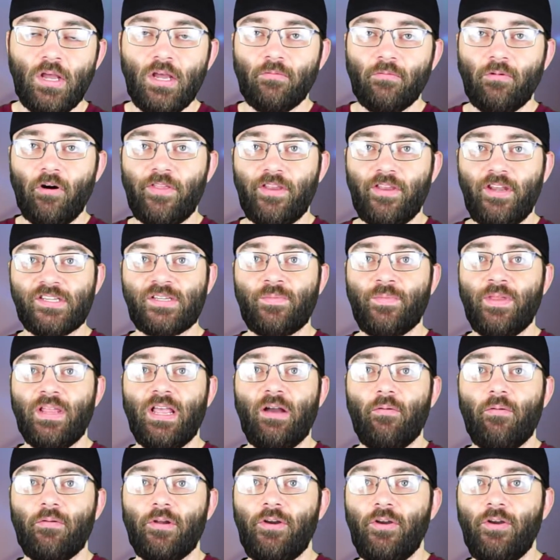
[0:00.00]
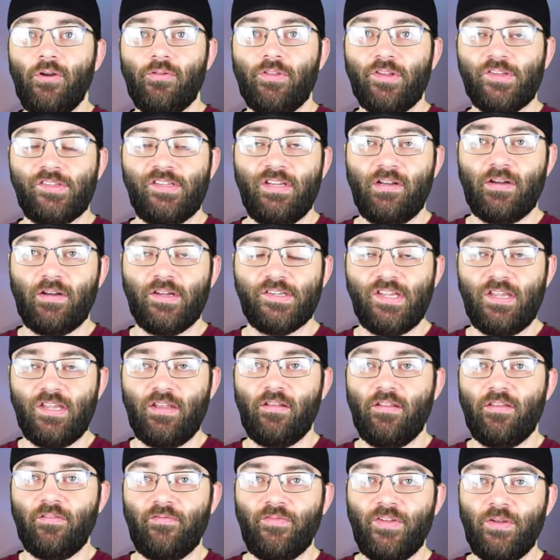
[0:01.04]
While that is something I want to do with the series
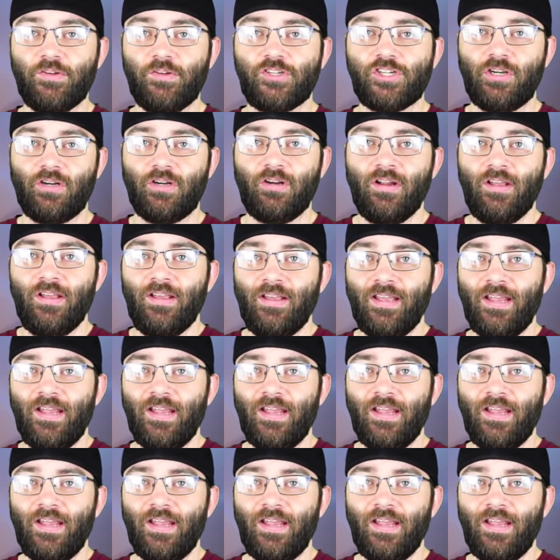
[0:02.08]
in the future,